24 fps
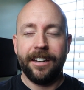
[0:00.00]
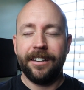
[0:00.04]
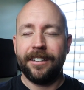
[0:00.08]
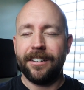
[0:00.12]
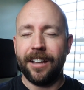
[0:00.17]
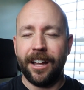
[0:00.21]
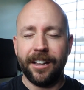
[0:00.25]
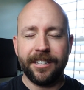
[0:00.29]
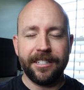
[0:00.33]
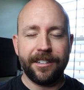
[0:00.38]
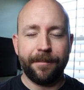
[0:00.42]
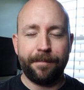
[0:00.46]

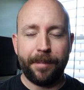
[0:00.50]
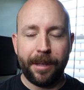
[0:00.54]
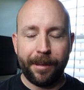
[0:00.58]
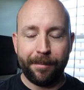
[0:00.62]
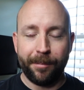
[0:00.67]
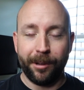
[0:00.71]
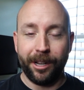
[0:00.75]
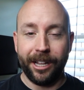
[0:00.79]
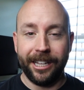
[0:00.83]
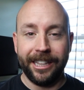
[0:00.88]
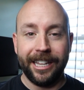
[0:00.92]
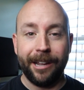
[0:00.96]
Tons of
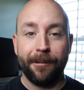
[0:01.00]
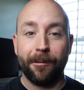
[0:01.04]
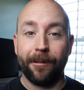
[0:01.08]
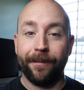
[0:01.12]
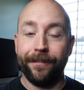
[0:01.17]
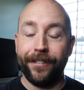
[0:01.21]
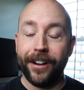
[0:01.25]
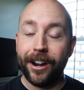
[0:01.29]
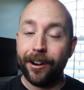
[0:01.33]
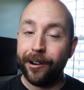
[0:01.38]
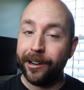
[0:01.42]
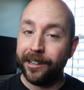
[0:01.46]
people, and they were
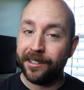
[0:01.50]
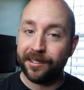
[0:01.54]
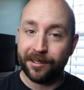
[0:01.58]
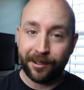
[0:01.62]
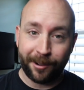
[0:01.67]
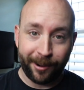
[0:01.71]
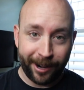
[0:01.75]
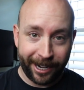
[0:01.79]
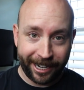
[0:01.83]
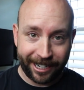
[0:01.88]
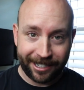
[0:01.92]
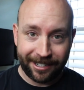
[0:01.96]
very
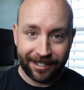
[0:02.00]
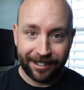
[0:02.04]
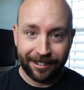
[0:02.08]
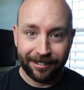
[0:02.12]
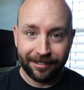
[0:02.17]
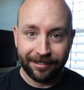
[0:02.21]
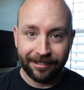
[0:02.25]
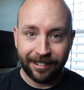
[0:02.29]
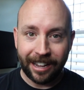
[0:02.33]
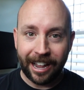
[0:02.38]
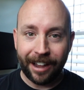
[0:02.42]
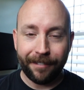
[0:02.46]
strict.
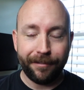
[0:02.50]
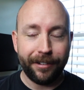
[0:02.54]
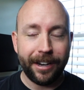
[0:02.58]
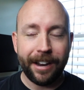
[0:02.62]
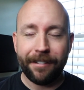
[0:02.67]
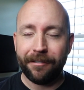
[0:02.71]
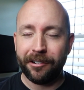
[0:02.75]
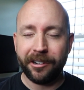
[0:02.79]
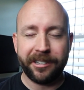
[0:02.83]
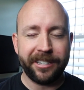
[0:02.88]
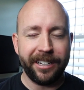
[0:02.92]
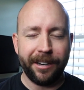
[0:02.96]
I've
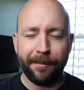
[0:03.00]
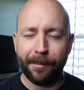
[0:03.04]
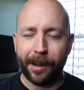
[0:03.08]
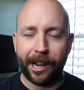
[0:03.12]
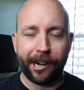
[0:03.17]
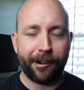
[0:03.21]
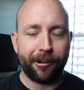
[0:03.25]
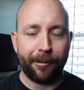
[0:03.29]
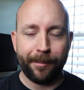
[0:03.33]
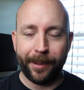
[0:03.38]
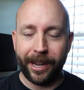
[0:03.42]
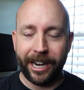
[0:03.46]
never seen
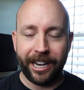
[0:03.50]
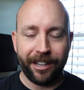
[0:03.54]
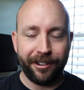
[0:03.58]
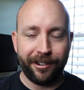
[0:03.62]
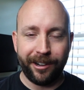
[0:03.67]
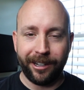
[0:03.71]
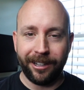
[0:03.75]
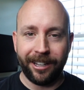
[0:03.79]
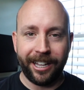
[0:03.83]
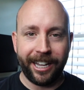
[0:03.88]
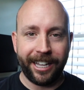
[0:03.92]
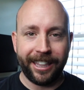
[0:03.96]

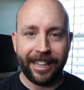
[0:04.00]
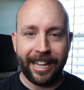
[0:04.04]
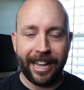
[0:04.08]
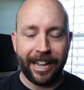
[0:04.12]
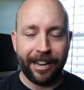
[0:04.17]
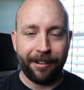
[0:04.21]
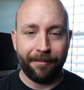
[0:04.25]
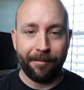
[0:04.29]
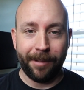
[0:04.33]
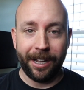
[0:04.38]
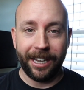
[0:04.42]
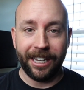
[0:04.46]
micromanaging like
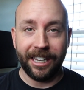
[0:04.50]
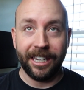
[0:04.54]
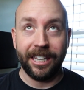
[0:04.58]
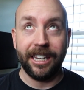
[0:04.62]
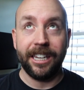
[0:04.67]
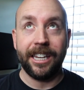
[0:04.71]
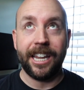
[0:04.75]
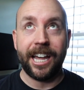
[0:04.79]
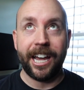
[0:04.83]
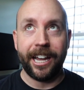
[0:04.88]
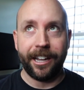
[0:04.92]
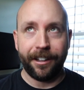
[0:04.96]
that in my
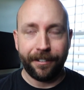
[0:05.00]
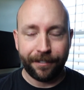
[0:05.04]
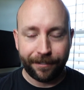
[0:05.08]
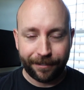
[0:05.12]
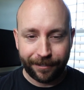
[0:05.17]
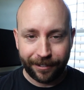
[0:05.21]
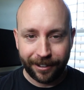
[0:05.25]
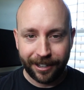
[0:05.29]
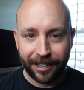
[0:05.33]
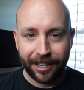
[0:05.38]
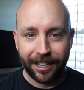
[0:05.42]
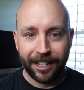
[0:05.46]

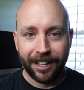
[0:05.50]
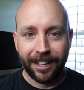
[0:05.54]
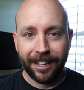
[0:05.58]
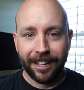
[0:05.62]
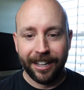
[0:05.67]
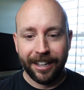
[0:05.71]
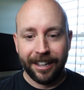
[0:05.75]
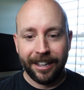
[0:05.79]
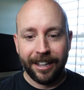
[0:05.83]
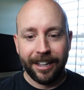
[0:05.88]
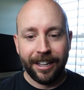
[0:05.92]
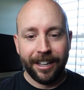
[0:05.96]
life.
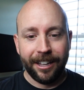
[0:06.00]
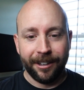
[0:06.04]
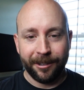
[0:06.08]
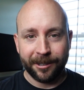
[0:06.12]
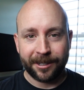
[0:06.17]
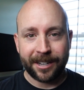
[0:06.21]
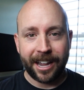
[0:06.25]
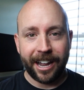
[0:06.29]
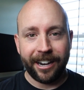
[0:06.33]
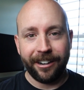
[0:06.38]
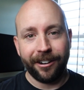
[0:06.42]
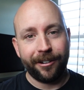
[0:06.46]
It
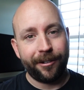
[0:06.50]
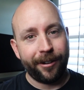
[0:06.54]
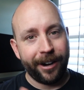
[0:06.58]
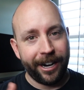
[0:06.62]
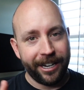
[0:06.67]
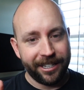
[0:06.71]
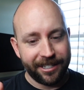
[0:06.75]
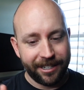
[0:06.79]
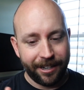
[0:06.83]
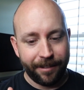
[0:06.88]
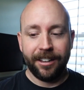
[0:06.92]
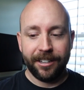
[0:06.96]
was kind of
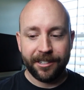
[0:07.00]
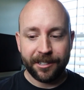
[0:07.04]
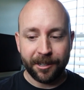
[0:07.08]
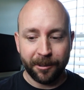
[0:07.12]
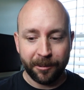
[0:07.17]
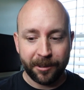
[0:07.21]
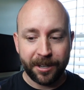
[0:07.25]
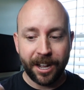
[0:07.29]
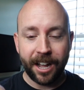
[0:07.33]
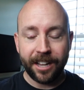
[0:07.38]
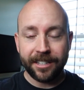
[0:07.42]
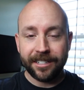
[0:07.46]
crazy. So
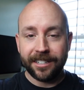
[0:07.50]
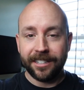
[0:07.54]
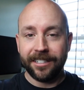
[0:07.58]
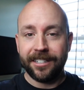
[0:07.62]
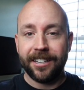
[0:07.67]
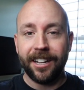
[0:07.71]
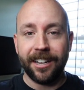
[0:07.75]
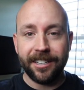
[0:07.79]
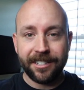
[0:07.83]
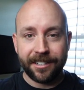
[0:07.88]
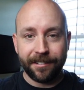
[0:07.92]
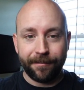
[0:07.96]
tons and
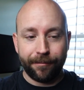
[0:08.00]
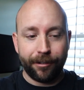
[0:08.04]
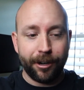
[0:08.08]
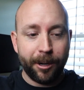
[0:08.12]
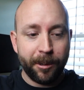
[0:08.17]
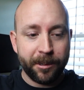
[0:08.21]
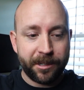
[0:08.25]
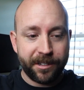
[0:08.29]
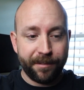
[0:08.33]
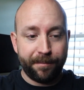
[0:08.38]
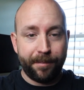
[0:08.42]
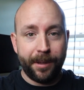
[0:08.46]
tons of
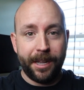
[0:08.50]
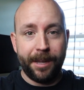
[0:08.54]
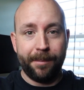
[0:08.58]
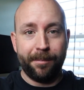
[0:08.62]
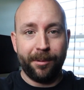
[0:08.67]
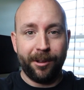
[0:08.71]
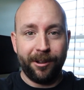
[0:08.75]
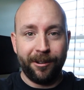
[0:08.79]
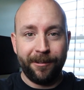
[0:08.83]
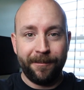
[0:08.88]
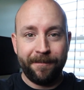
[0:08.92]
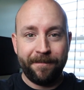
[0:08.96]
rows of
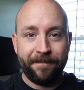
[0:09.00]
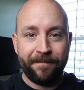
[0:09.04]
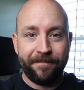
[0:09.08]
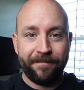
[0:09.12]
people,